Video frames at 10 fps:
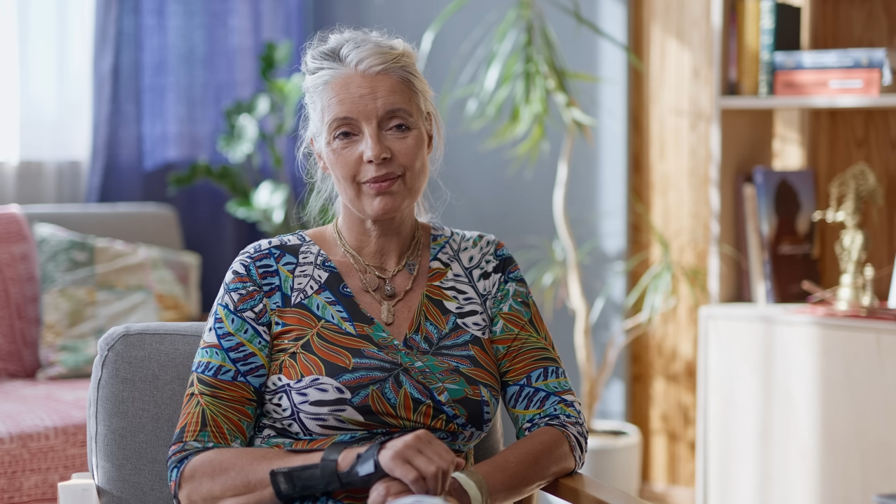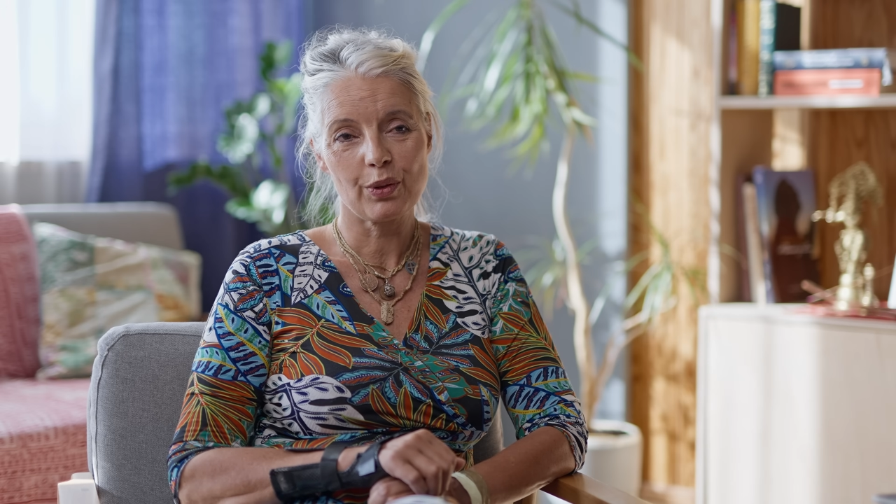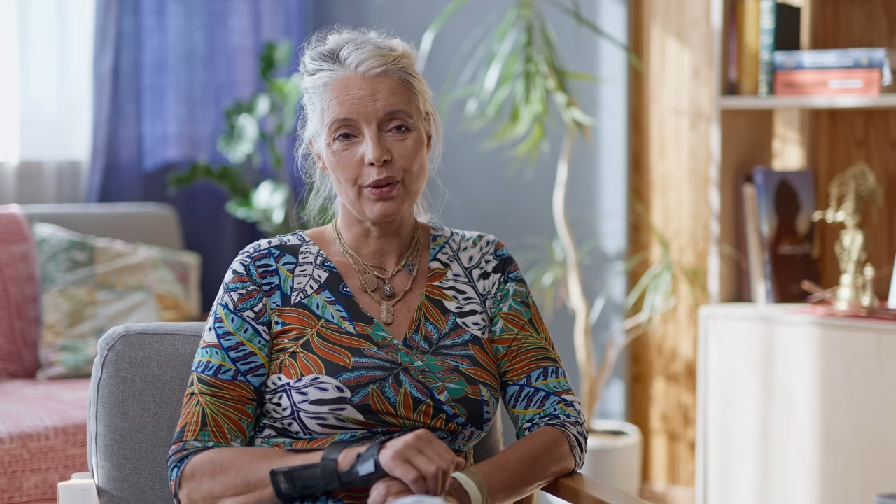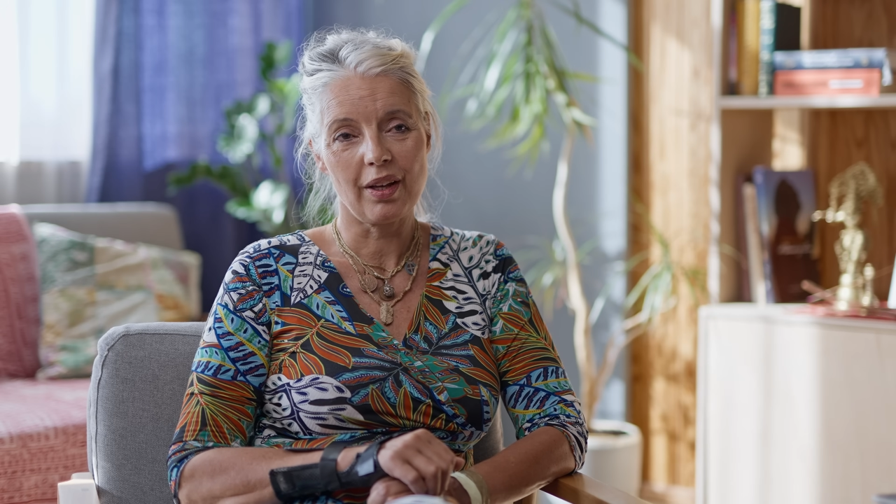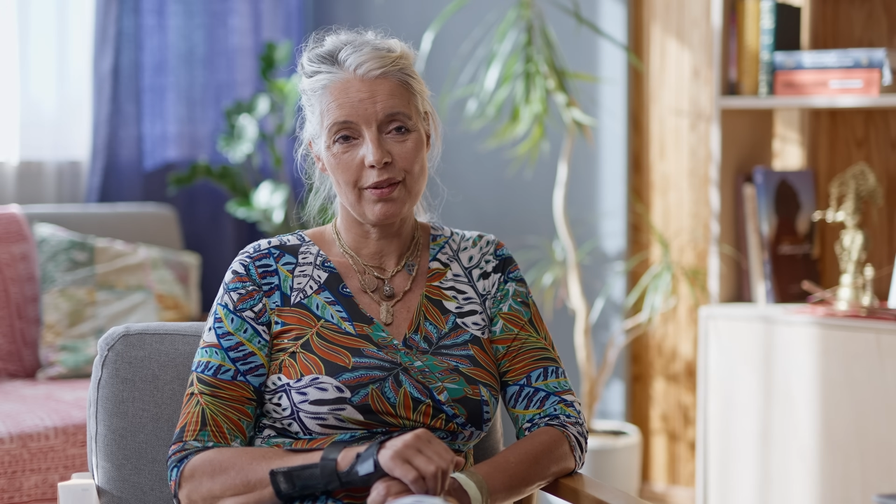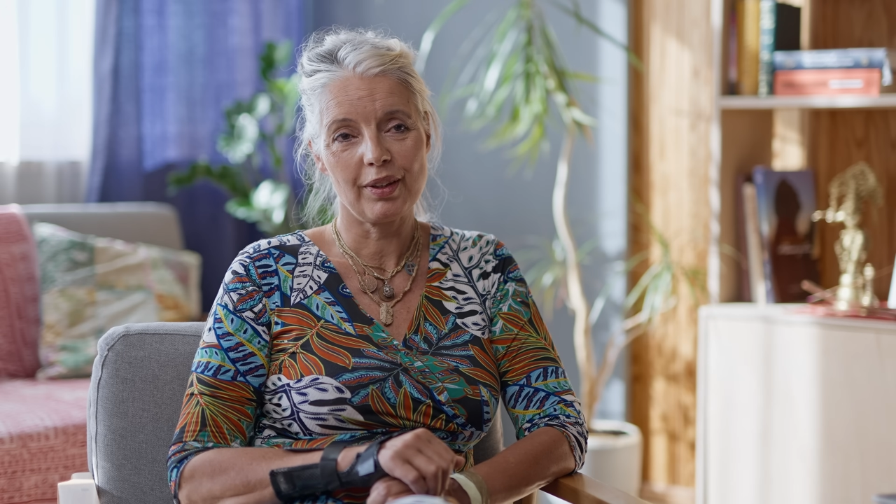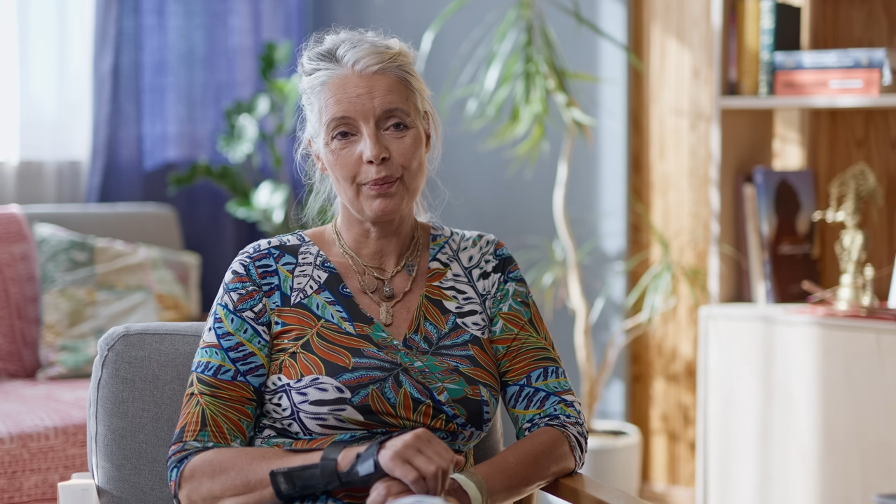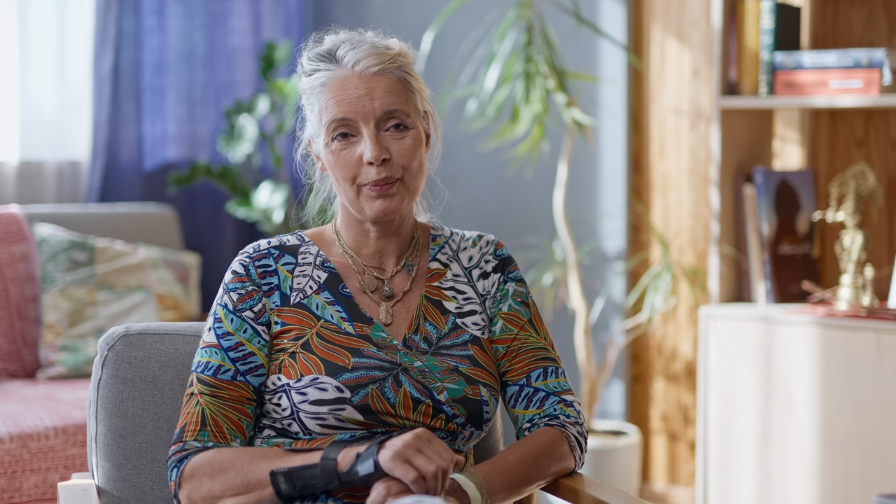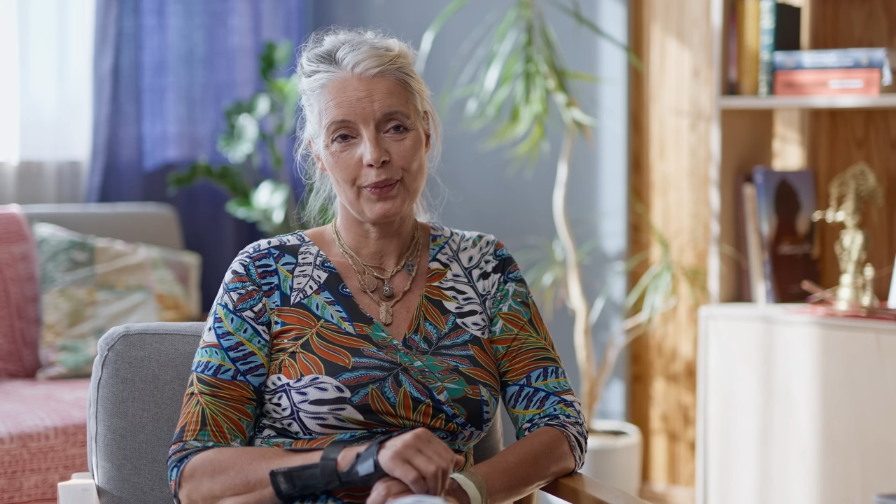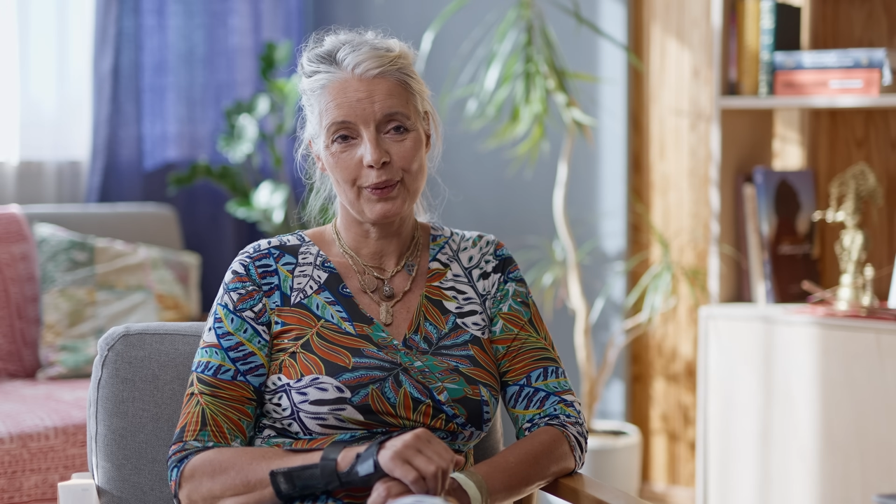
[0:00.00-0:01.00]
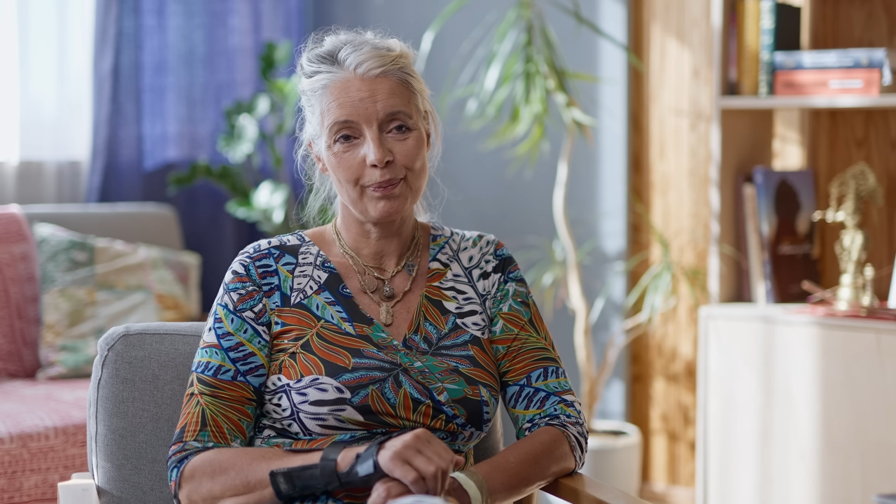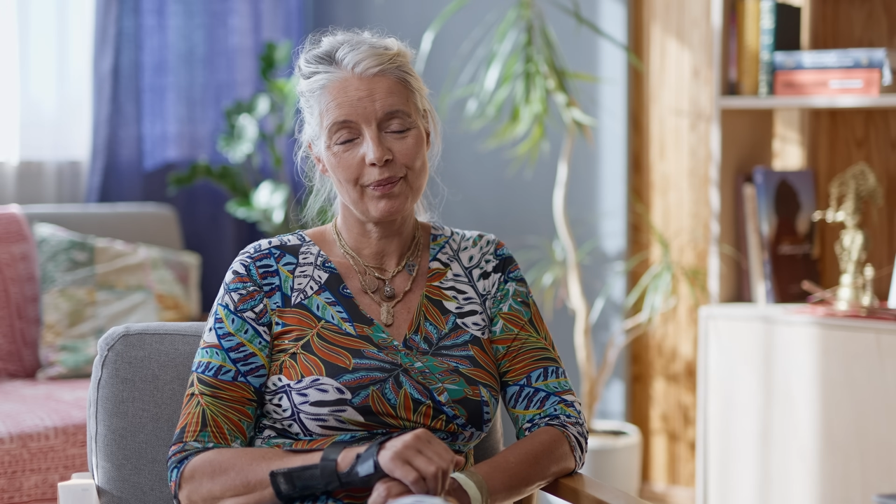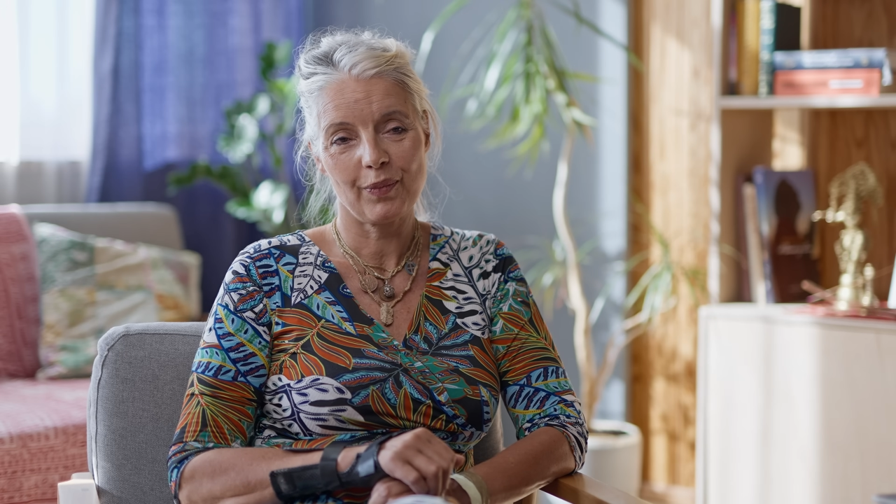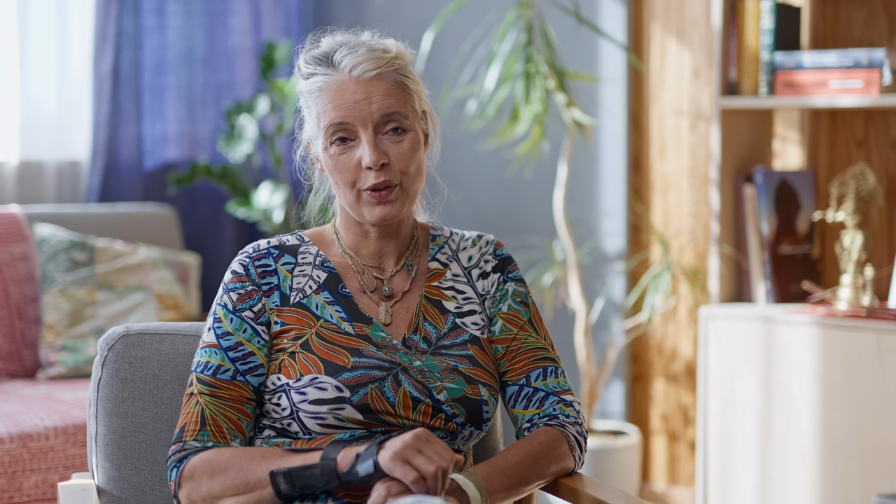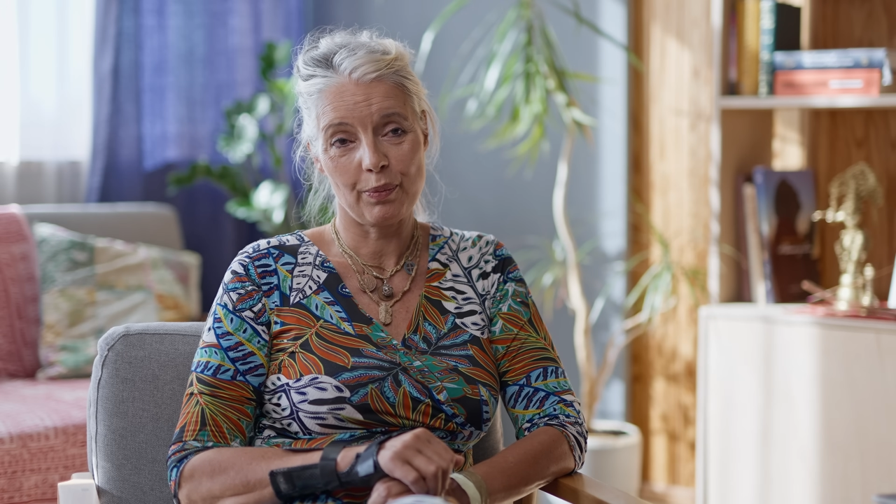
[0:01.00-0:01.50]
to have him
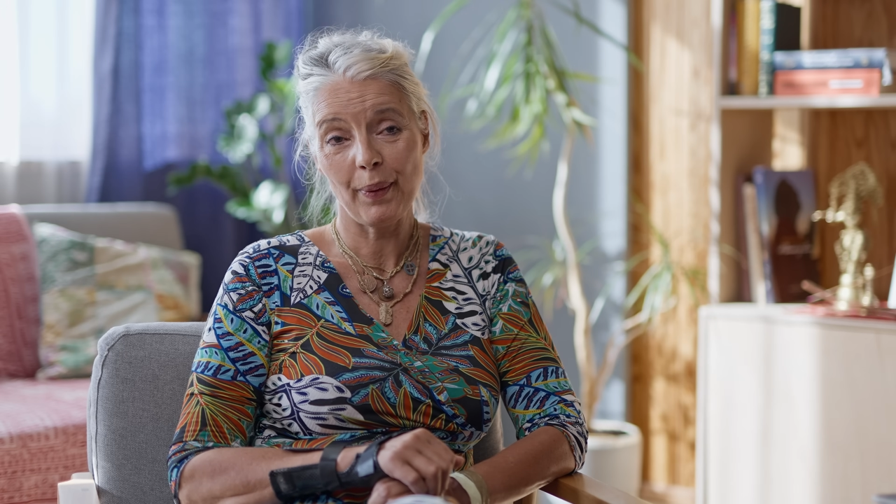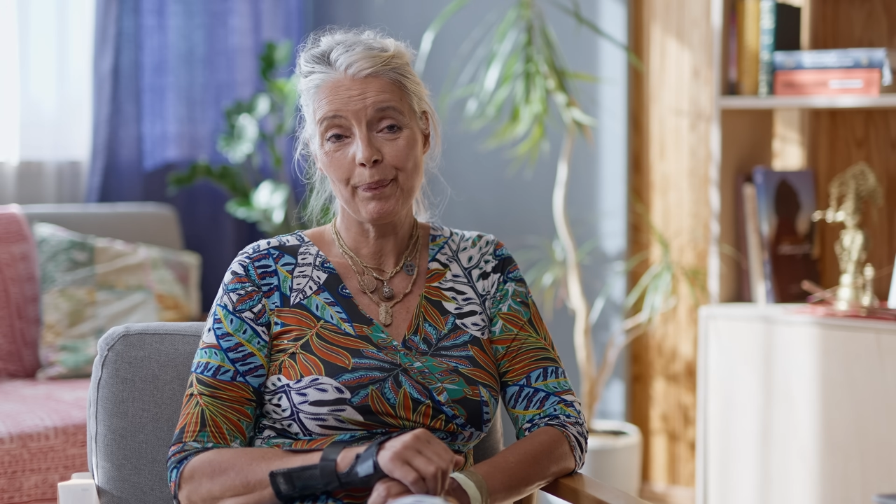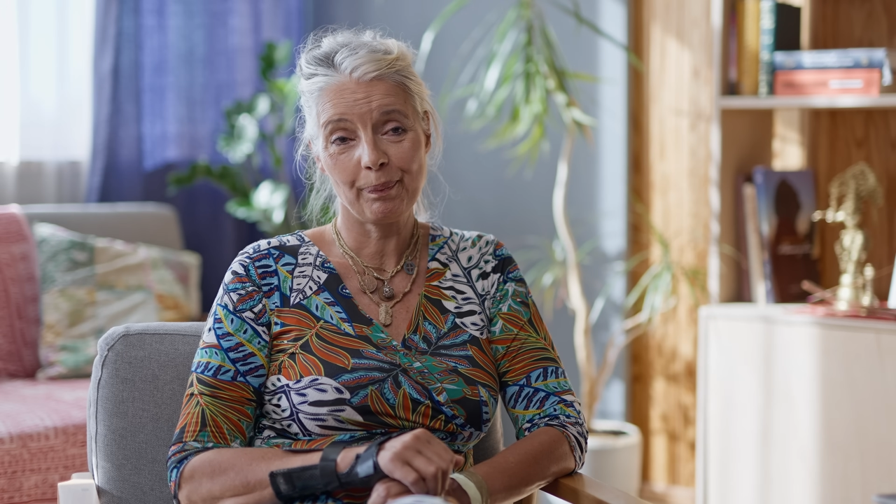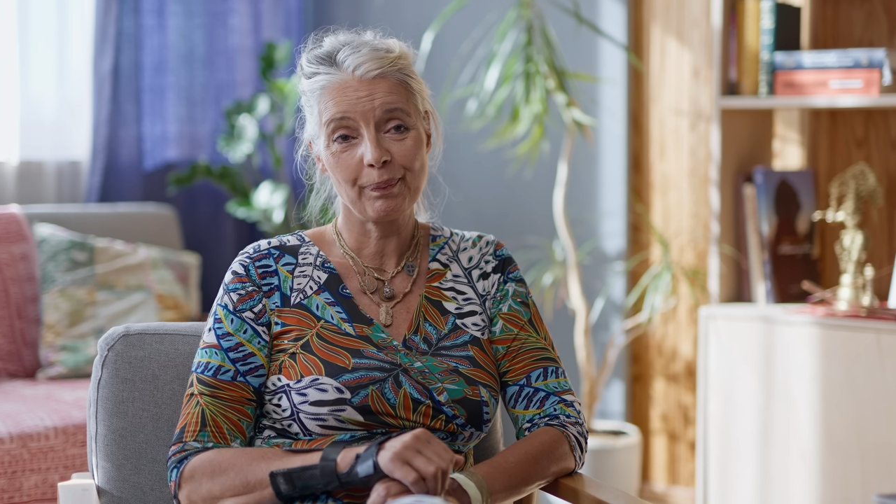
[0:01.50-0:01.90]
with me.